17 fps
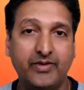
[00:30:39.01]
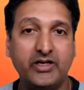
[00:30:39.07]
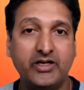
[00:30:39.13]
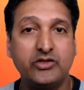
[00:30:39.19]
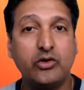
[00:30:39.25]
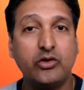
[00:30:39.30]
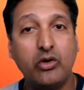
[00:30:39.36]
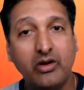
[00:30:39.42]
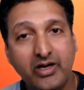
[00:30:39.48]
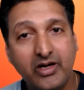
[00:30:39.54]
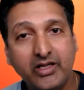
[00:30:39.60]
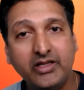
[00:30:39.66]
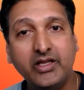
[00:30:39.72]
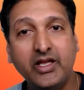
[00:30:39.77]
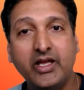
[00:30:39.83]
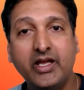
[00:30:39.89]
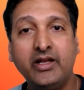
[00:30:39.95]
that's
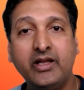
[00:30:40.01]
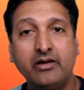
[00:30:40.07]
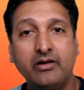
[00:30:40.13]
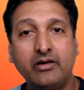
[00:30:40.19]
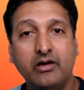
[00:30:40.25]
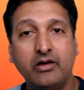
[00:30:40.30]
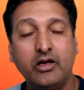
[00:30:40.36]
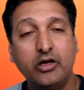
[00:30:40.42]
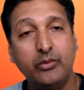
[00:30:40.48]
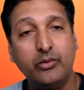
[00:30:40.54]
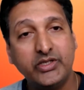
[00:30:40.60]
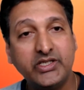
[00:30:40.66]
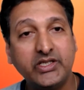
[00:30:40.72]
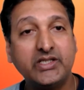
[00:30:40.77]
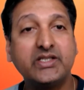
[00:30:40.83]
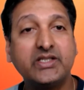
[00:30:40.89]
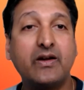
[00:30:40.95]
already there,
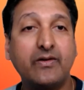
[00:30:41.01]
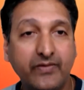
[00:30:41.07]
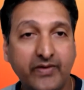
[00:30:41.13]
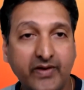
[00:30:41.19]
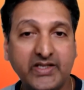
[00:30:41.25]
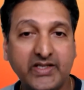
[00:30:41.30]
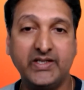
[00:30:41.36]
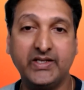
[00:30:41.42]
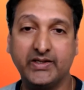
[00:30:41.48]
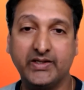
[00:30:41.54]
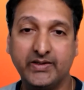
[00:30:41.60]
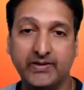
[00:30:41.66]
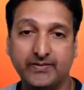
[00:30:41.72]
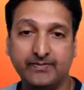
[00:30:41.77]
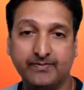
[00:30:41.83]
which is surfacing